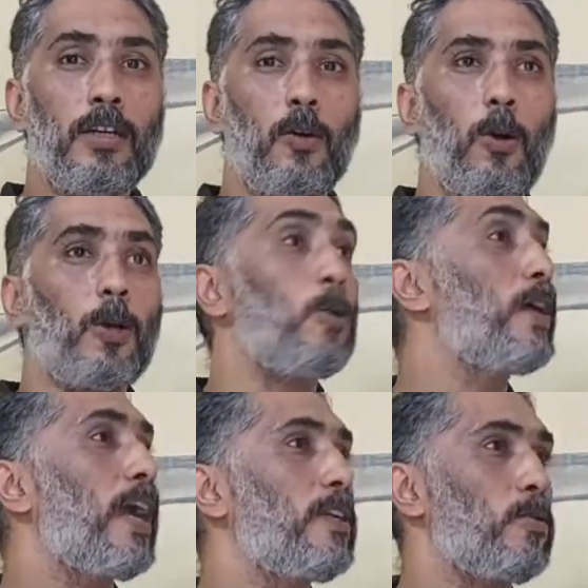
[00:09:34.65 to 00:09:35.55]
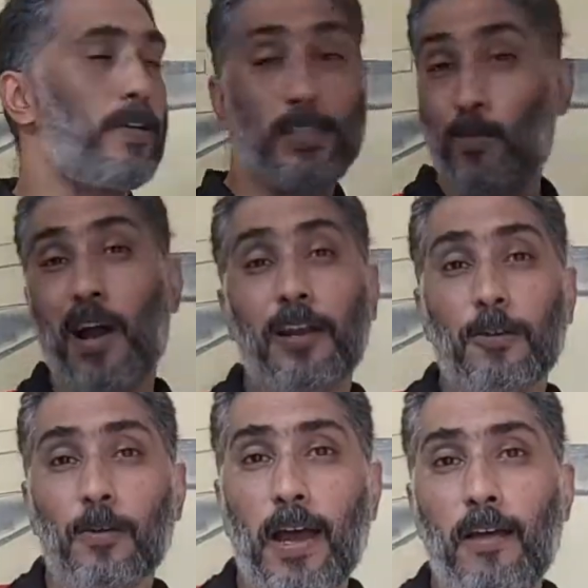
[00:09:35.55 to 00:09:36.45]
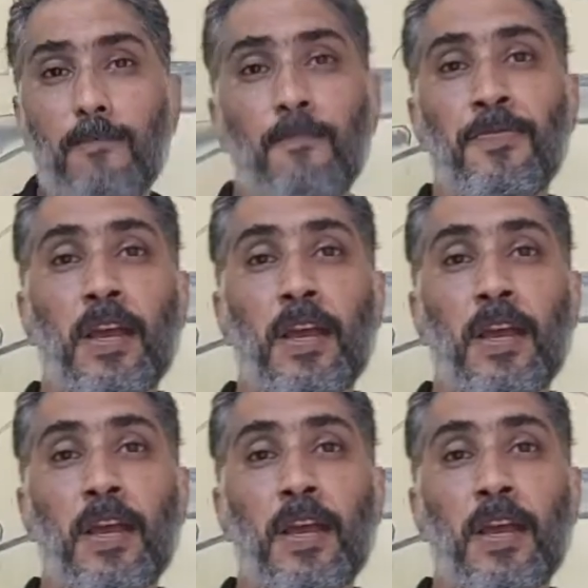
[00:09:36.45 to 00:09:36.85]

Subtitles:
or look at or aspire to have,